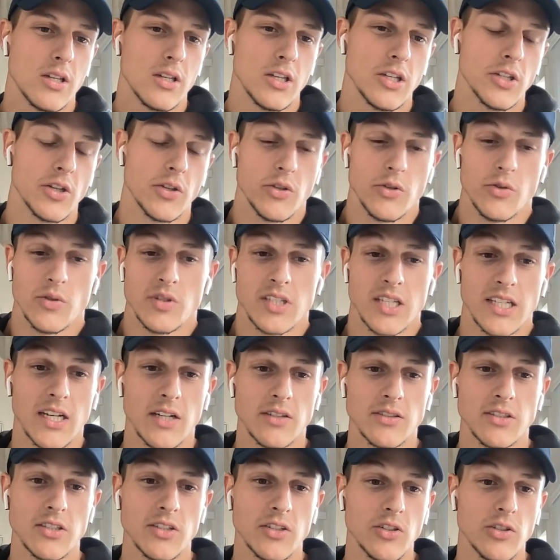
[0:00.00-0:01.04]
you know, you set
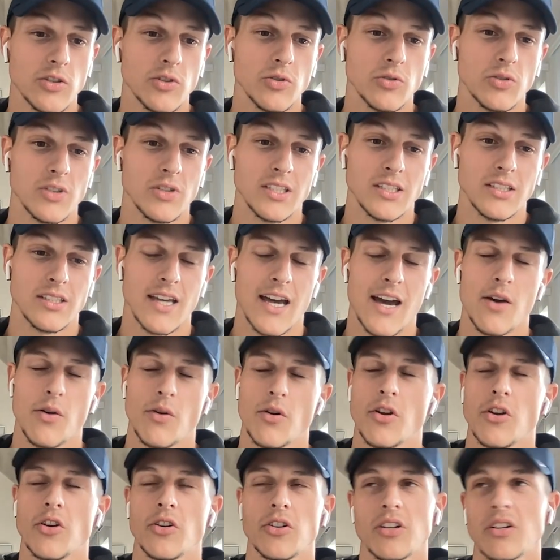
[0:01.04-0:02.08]
out to do and
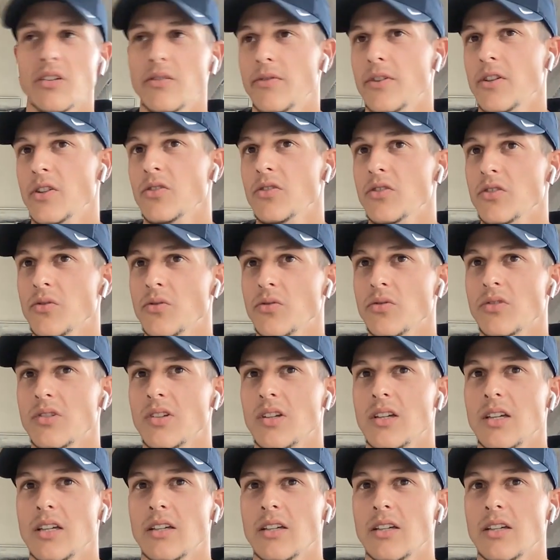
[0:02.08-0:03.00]
how good it feels